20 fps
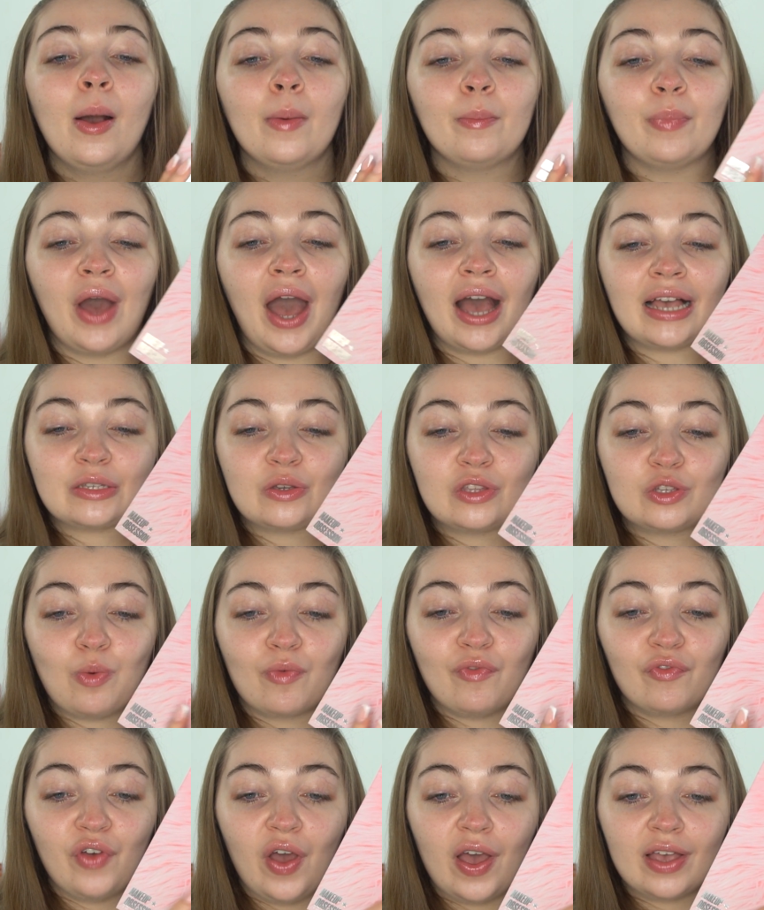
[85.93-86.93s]
But I saw this
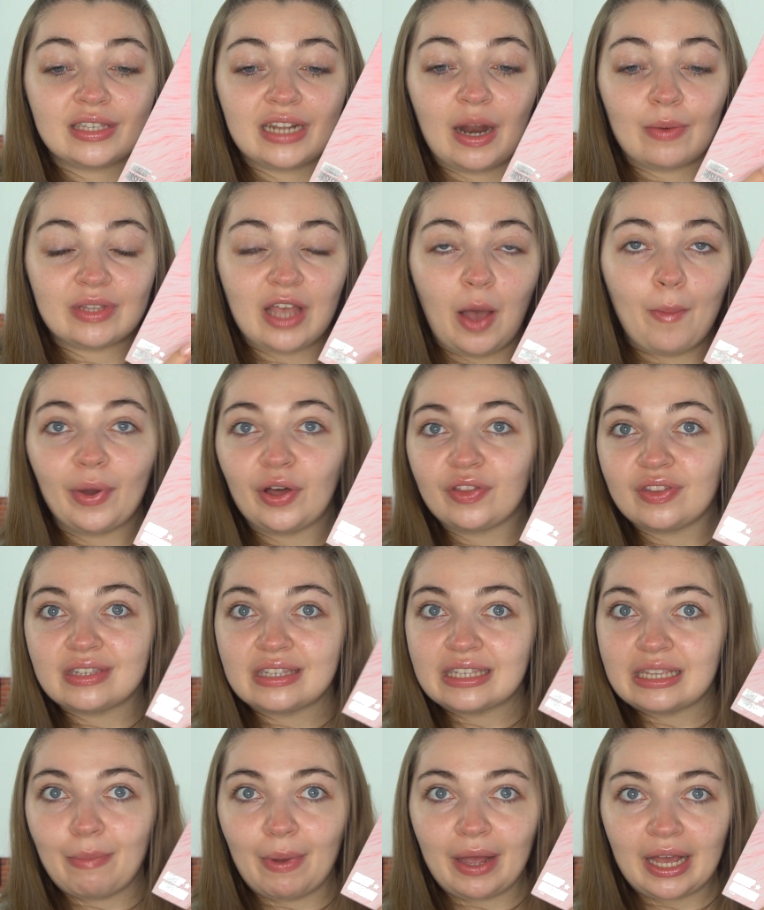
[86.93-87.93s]
one first and I was like, oh my god, this
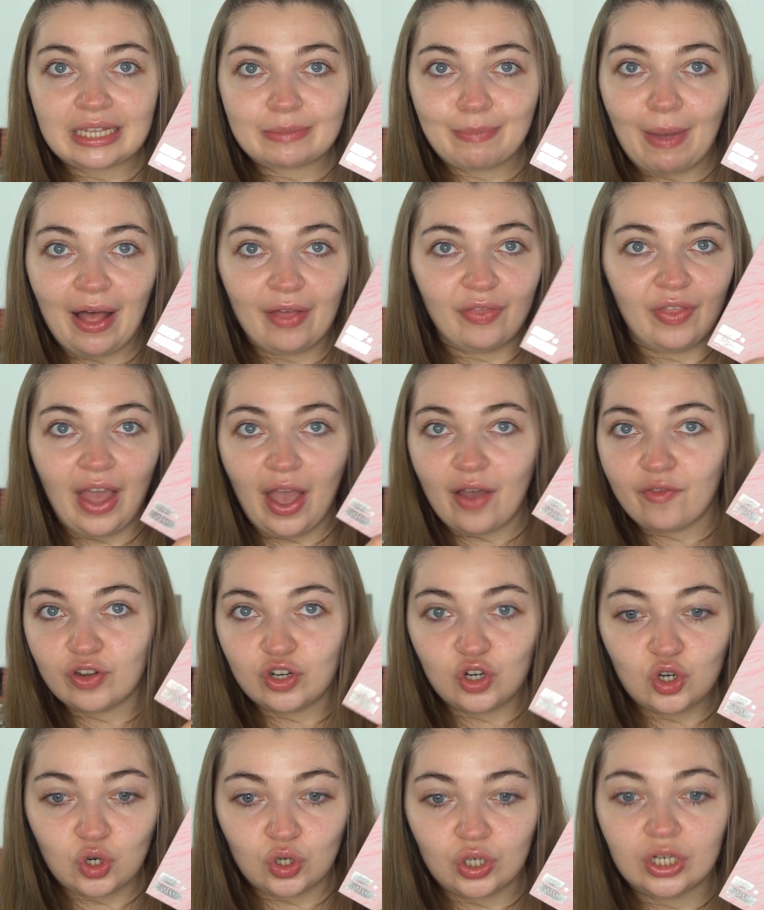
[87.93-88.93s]
is the biggest palette they ever
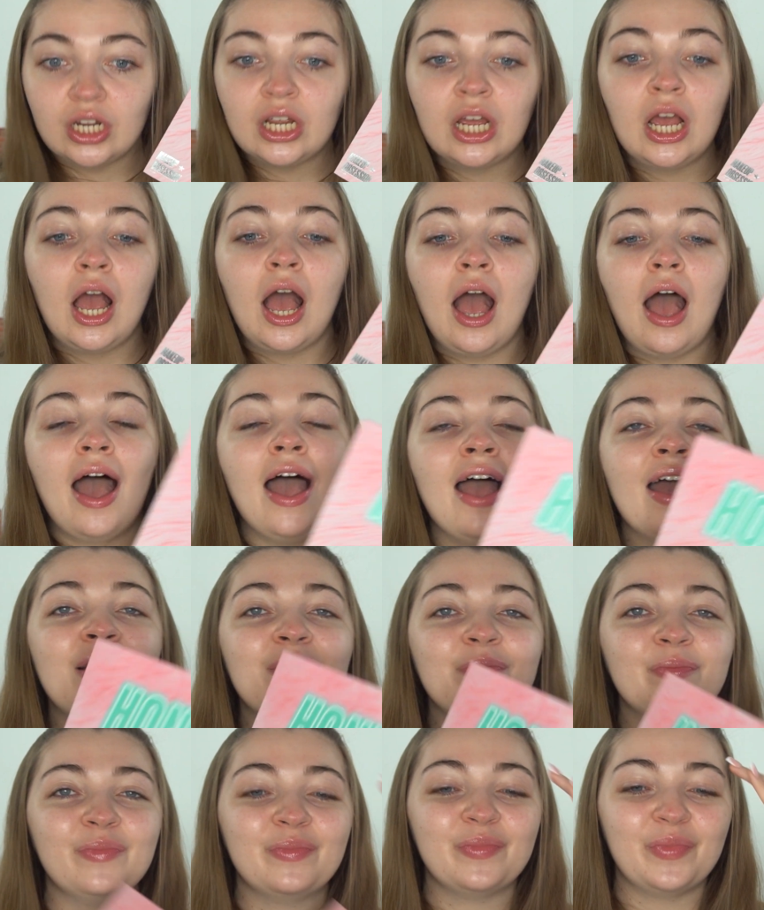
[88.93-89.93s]
done.
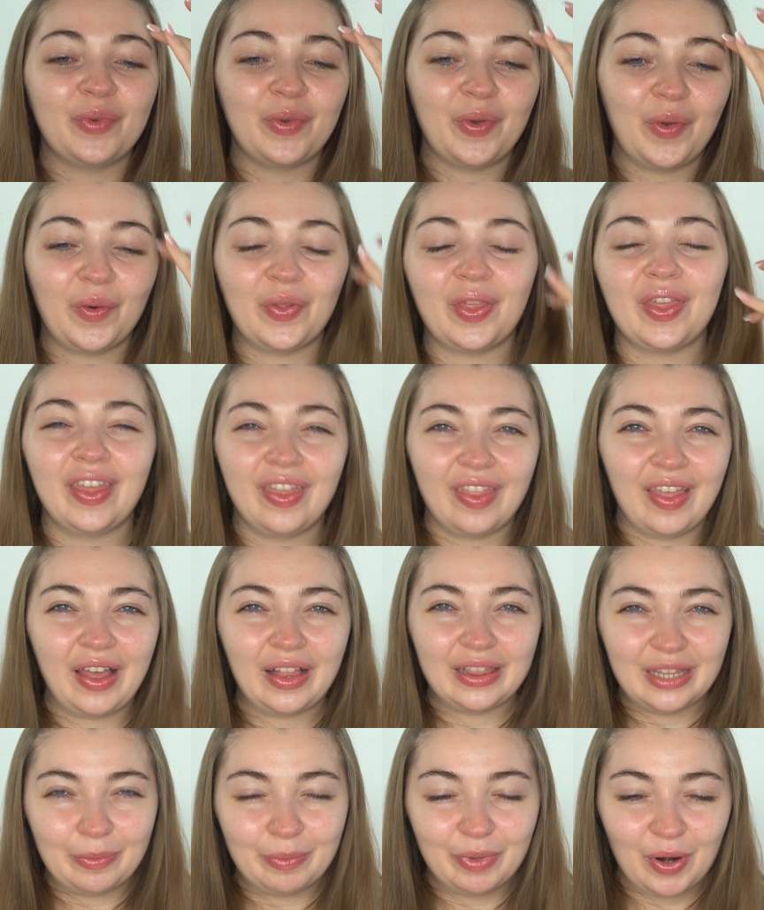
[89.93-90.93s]
Other than the
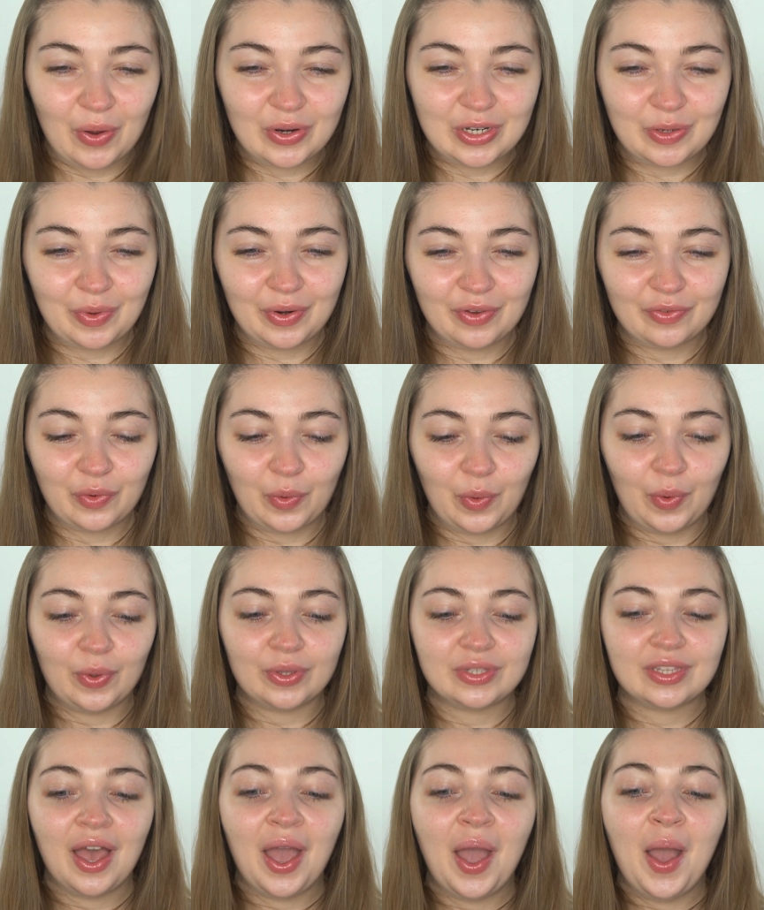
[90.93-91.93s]
Illuminati one, of
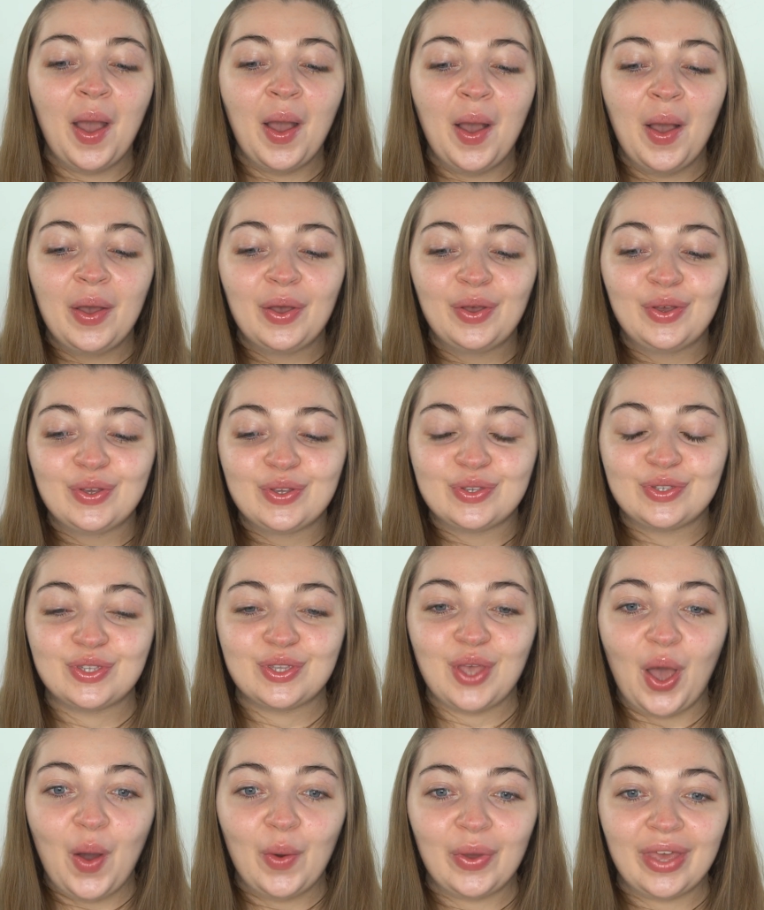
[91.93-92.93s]
course.
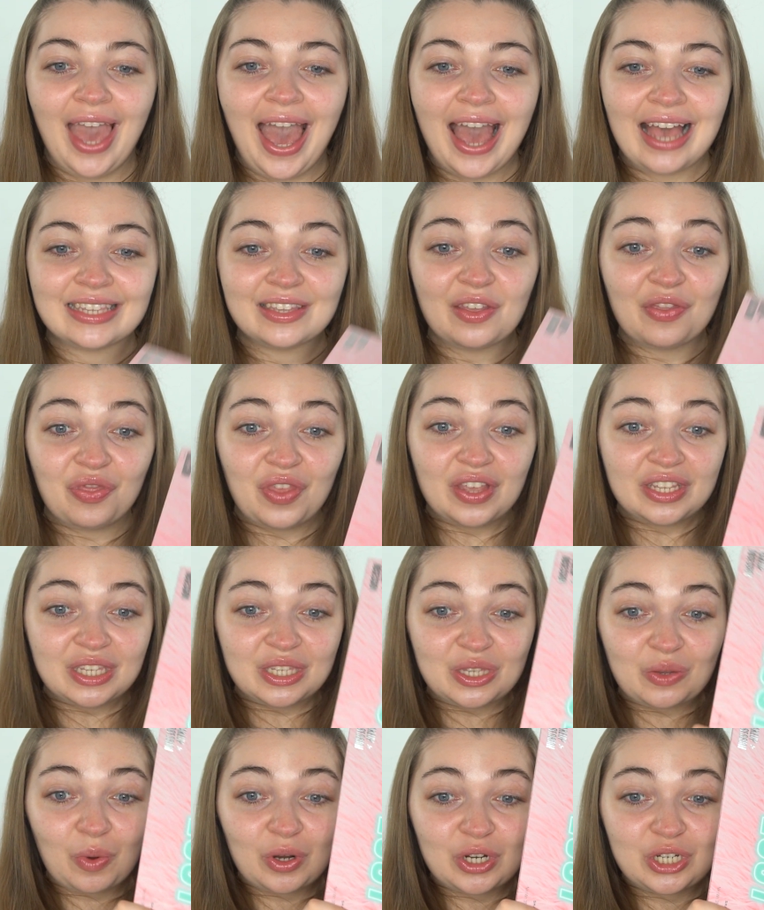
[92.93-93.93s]
So yes, this
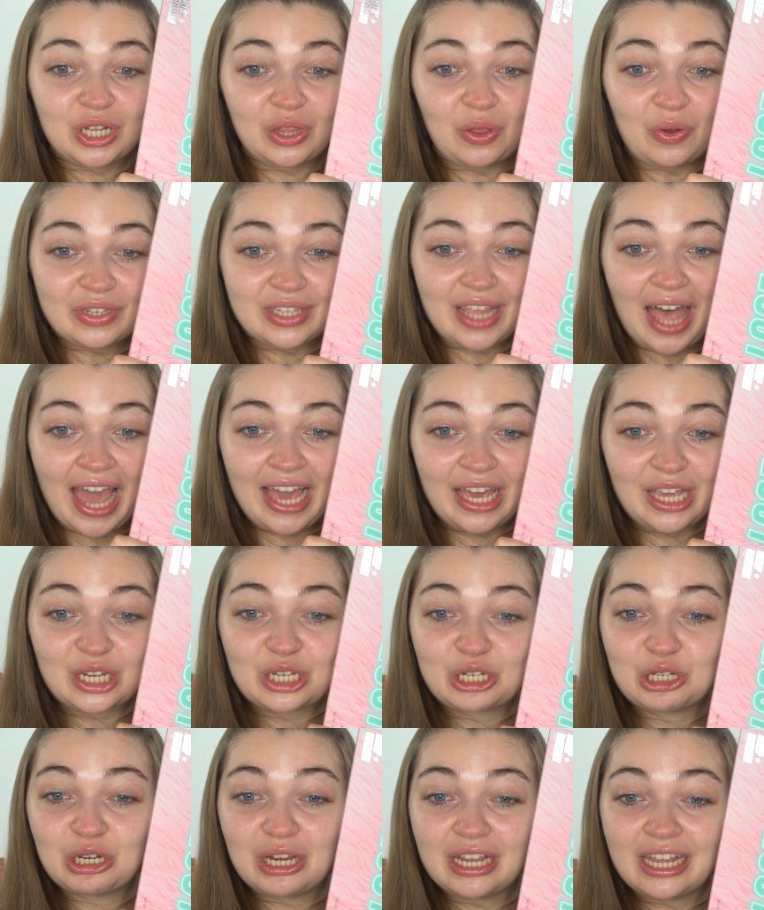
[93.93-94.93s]
is what she looks like.
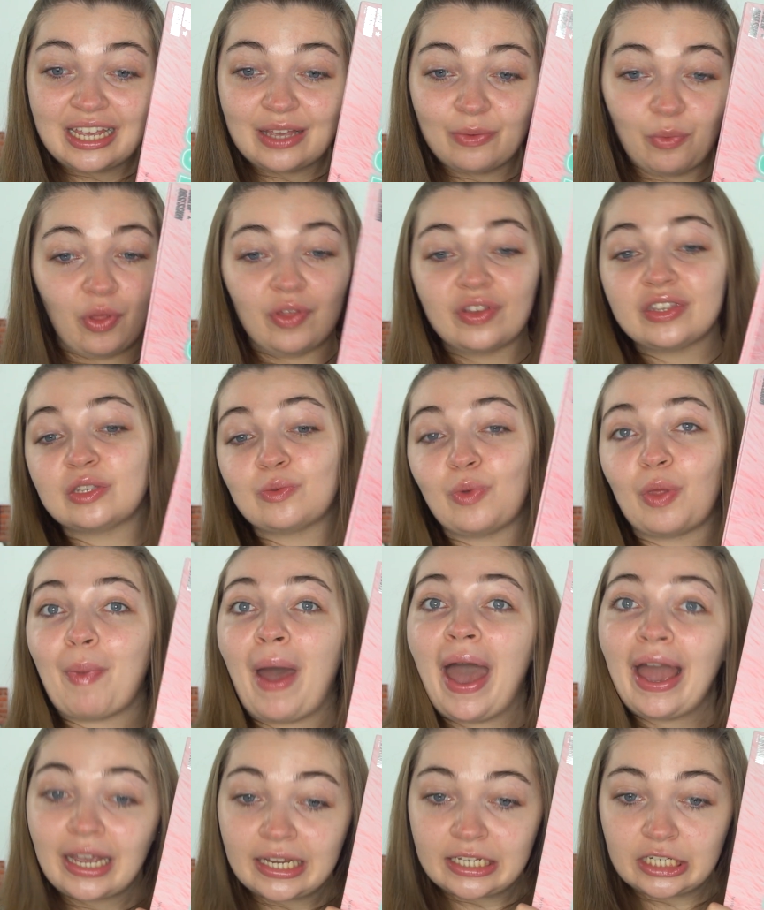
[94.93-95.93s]
Well, this is what the
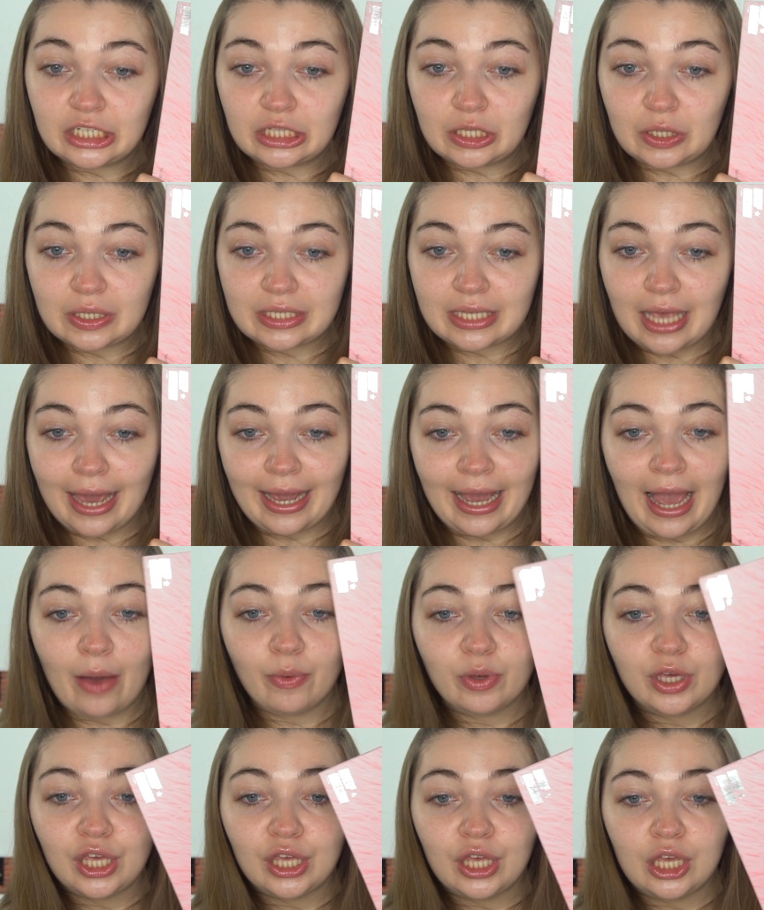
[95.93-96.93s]
packaging looks like. How
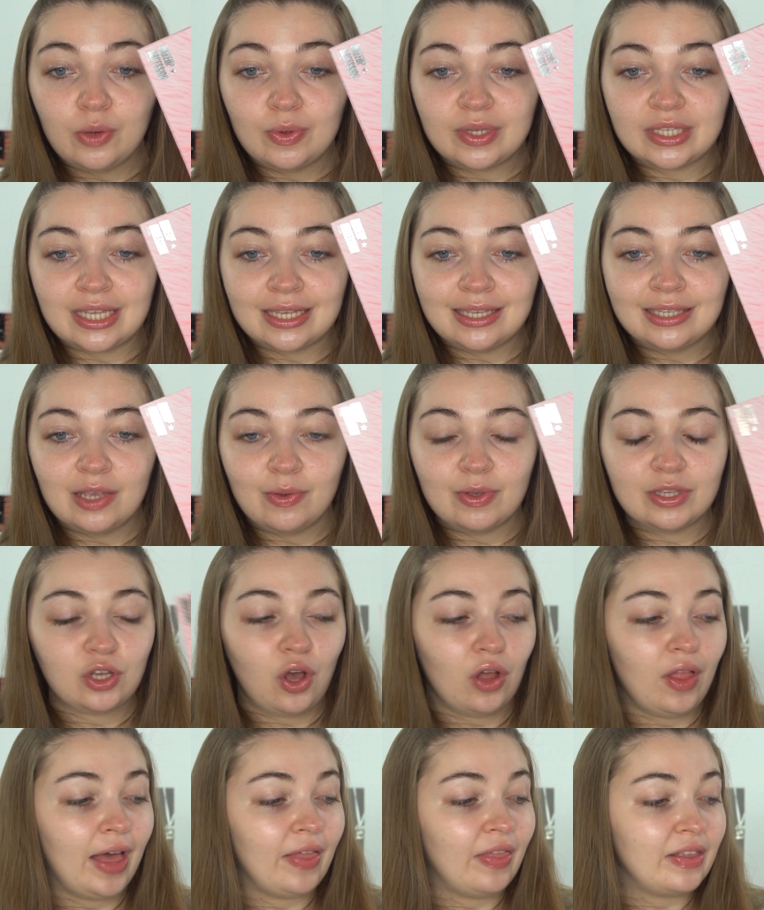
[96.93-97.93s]
cute is this? So it's
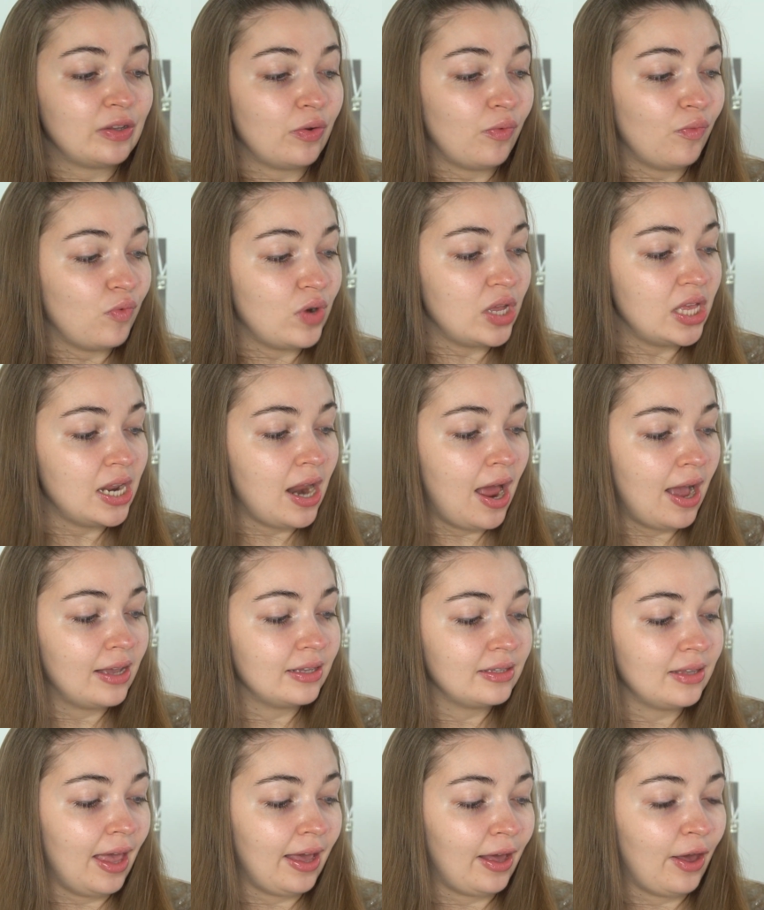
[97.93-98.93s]
got like this really nice,
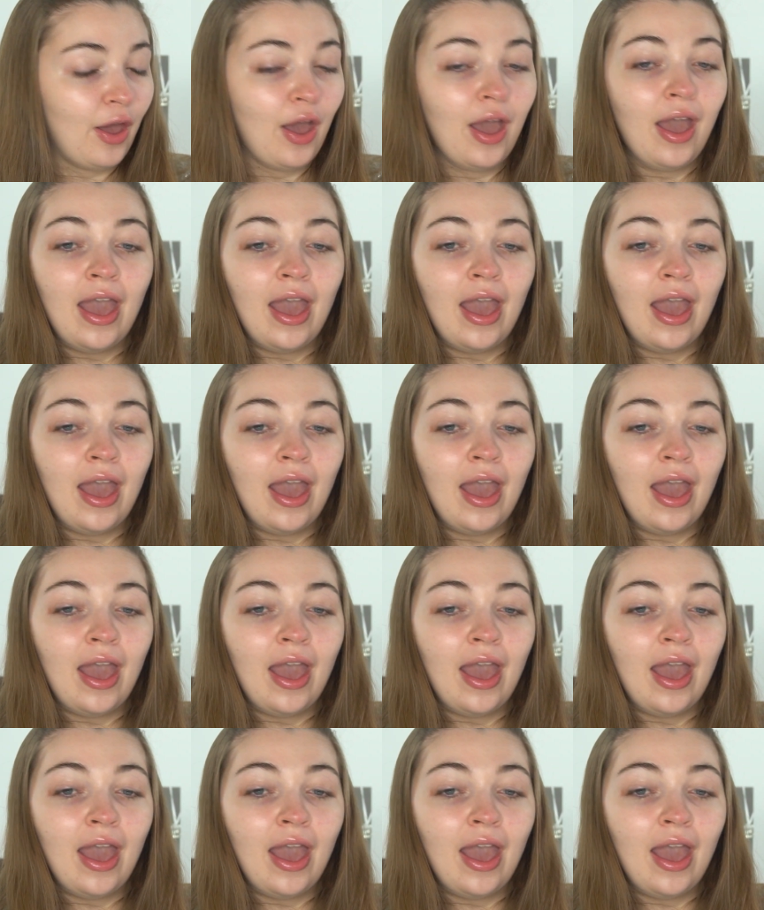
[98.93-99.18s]
like,